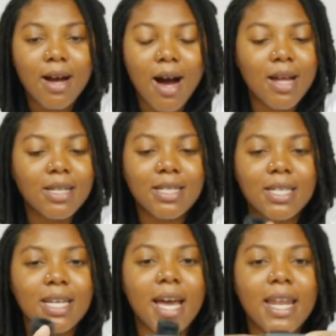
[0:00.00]

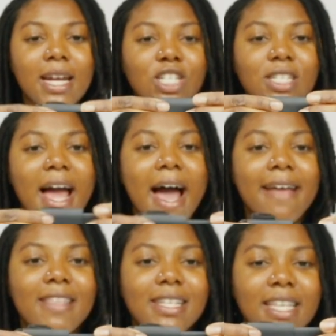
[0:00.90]
honestly, and I just
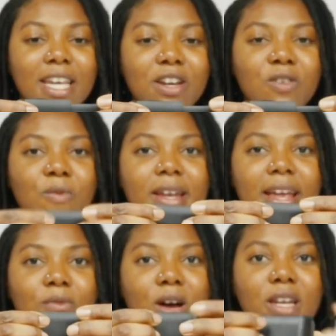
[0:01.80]
add this here when
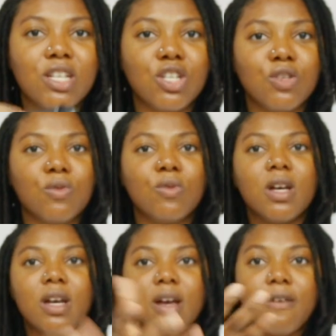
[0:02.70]
I want to
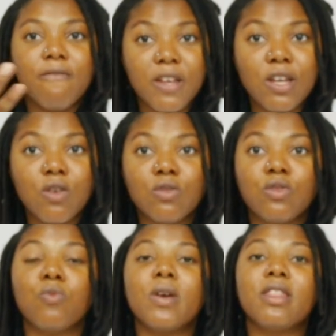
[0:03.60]
do
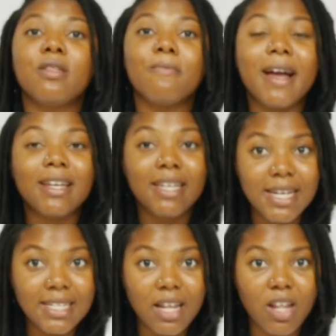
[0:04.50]
videos with my
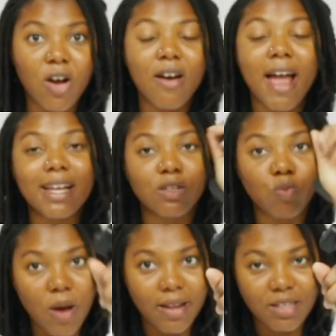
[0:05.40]
DSLR
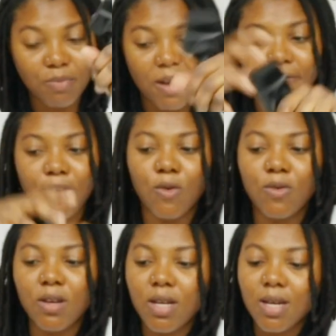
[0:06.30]
as well as my
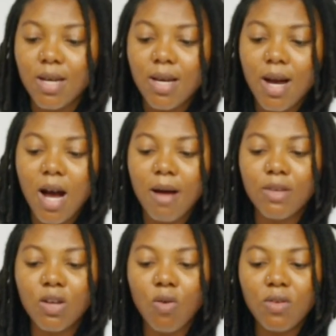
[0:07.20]
phone.
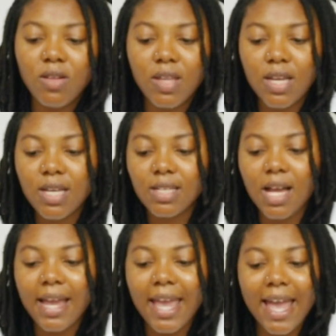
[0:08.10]
The only thing is
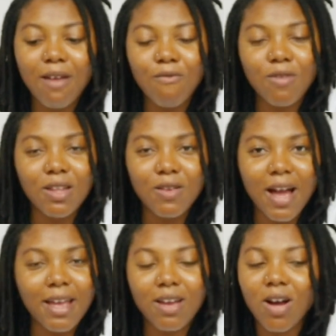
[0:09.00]

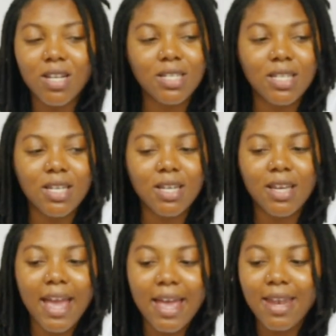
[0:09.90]
I honestly
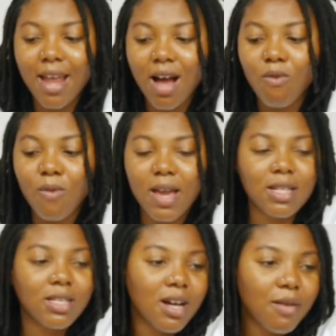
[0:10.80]
cannot
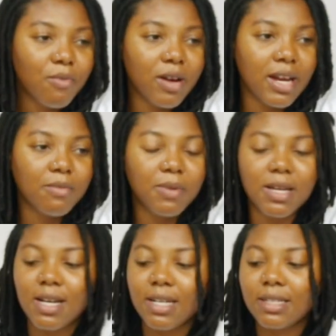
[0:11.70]
wait to upgrade,
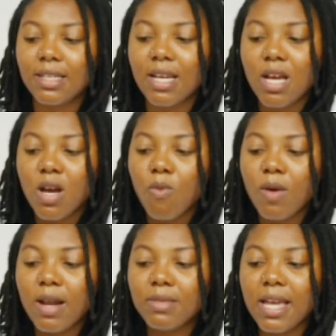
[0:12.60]
because
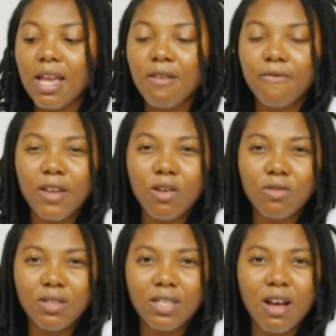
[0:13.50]
when I'm taking
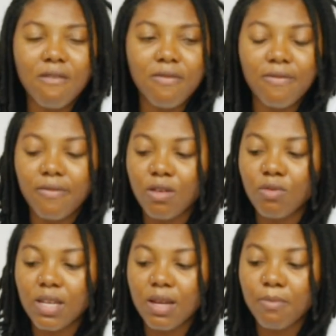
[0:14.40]
videos of
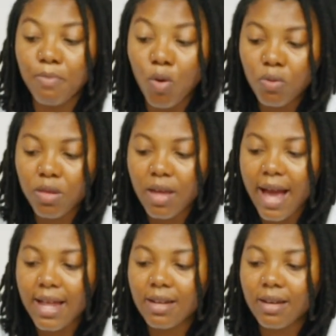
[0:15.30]
using both
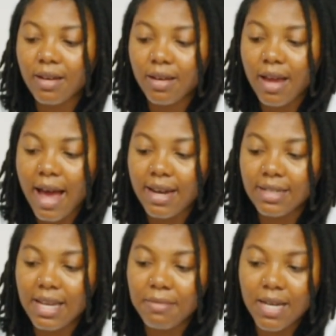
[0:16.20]
at
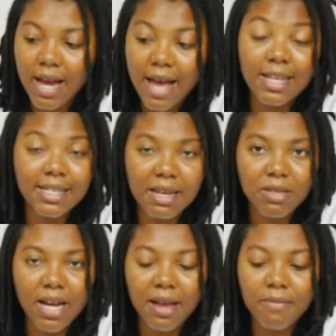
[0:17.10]
the
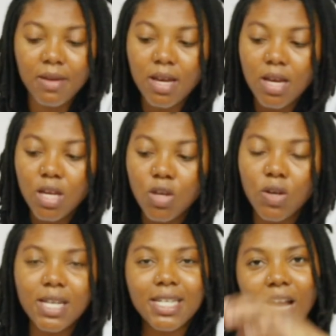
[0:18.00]
same time,
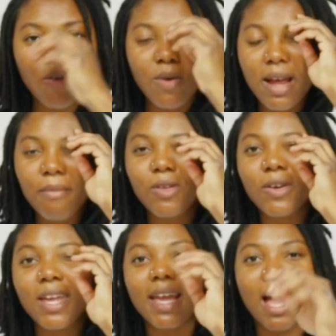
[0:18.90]
you can tell when I'm
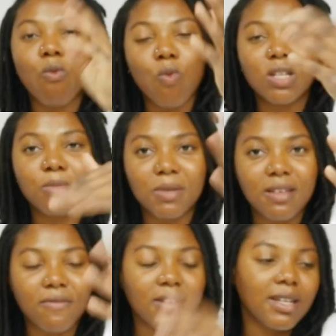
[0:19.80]
looking at one
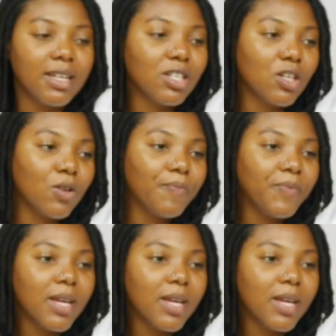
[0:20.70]
specifically. So,